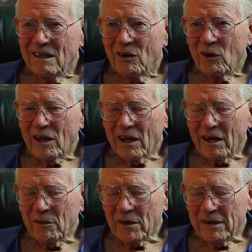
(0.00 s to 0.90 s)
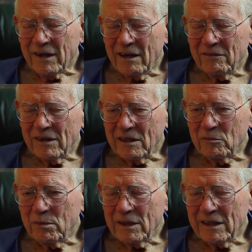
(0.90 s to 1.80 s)
Well, I would have a
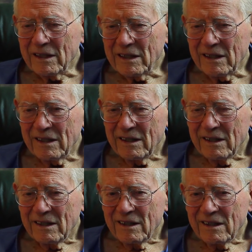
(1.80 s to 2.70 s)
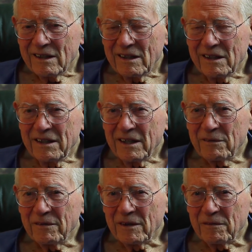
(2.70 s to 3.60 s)
completely
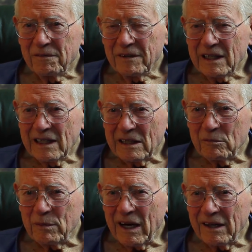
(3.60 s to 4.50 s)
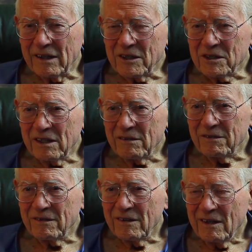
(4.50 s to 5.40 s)
different feeling about it. She
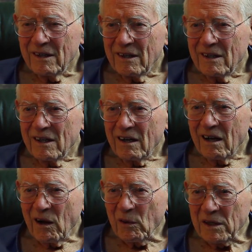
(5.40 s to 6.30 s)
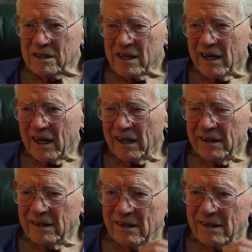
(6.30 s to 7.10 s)
always had